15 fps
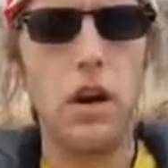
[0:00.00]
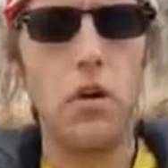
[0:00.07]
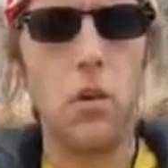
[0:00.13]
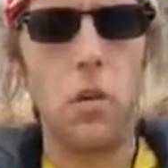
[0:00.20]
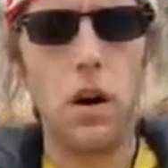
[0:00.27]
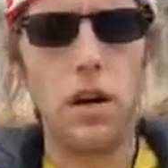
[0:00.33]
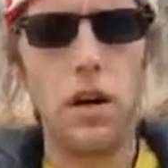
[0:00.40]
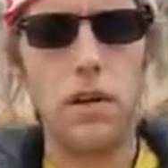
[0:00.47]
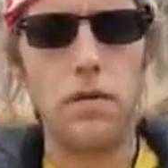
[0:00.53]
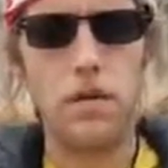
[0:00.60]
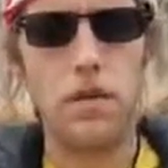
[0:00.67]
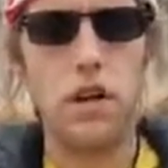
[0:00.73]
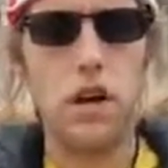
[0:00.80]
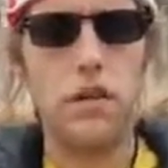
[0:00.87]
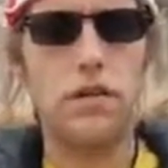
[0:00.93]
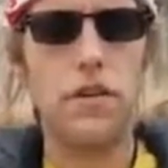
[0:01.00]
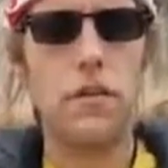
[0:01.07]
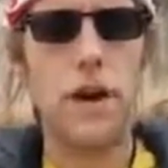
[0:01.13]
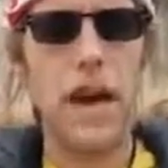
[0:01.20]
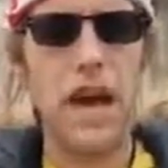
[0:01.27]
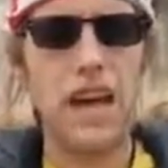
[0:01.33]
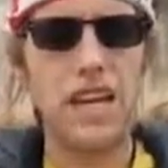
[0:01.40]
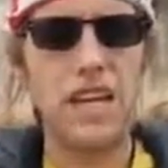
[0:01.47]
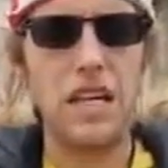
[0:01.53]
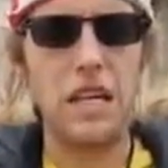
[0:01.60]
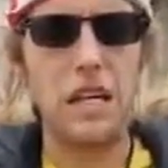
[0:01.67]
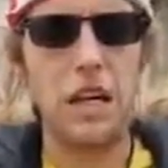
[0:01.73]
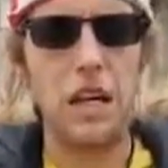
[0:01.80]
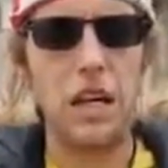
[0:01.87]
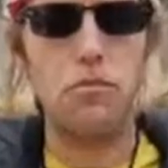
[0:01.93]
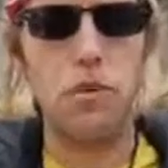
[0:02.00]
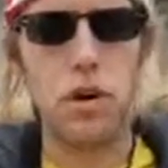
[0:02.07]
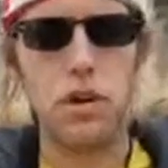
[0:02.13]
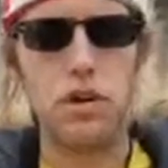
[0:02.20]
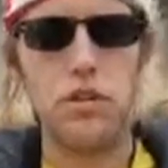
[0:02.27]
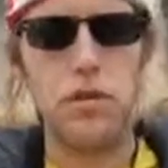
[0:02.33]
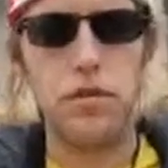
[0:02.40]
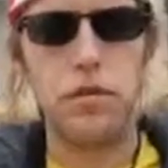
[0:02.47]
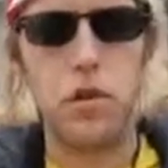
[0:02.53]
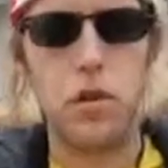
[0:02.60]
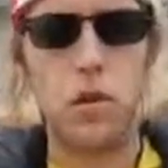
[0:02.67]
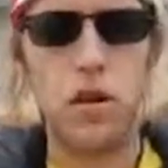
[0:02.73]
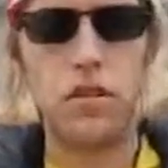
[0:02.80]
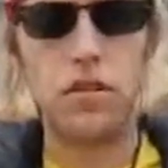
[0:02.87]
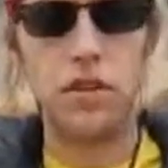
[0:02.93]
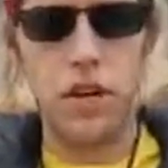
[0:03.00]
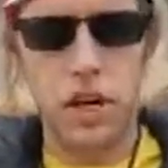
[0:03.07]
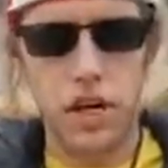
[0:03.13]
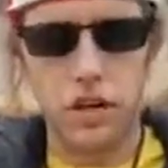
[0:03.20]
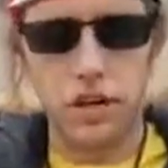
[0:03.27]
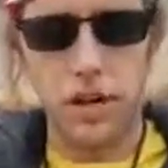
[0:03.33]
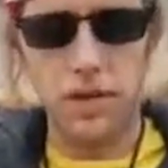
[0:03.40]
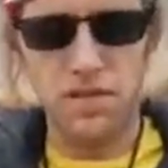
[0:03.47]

whatever from any king, prince, or foreign state.